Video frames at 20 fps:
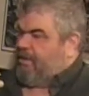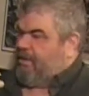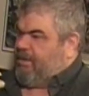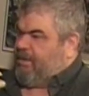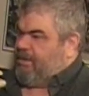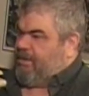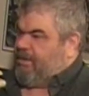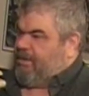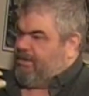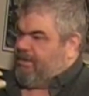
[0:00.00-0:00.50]

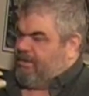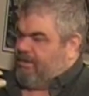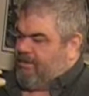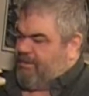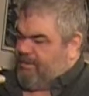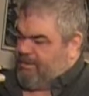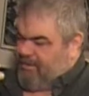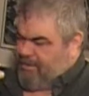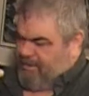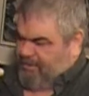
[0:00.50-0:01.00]

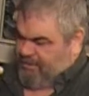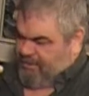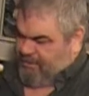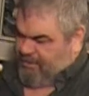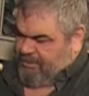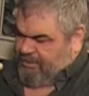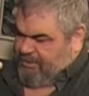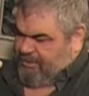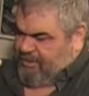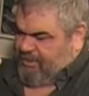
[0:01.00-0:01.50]
is
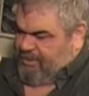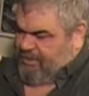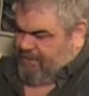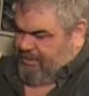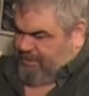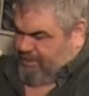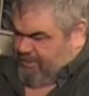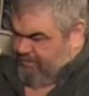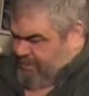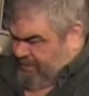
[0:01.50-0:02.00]
I'm
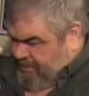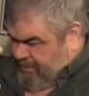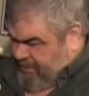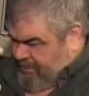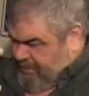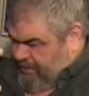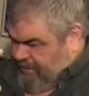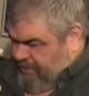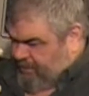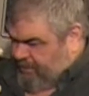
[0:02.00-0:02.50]
going to rescue
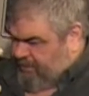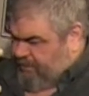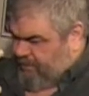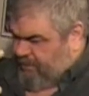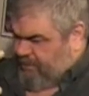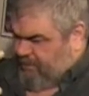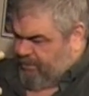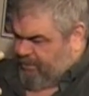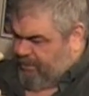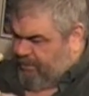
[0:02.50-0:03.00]
these
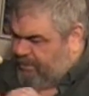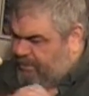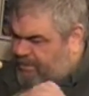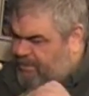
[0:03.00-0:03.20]
envelopes.